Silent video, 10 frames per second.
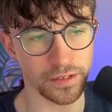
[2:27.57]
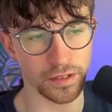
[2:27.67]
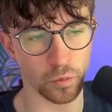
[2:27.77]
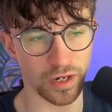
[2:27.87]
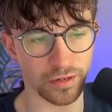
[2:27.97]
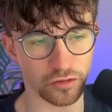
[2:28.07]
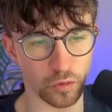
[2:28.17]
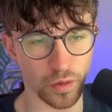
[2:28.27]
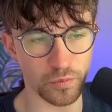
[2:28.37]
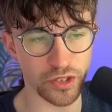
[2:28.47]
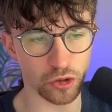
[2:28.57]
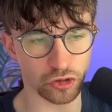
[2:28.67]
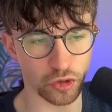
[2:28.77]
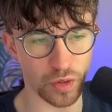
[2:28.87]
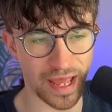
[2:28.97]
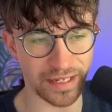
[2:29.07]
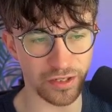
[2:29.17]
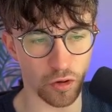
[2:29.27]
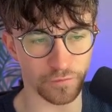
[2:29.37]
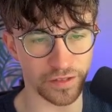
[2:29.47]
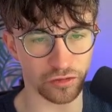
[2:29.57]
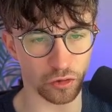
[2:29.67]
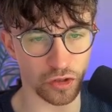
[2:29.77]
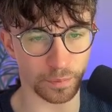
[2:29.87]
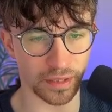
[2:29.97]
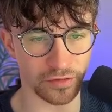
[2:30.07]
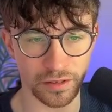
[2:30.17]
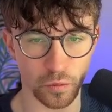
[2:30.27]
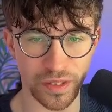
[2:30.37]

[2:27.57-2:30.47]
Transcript: Whereas when we go to any of these other plans,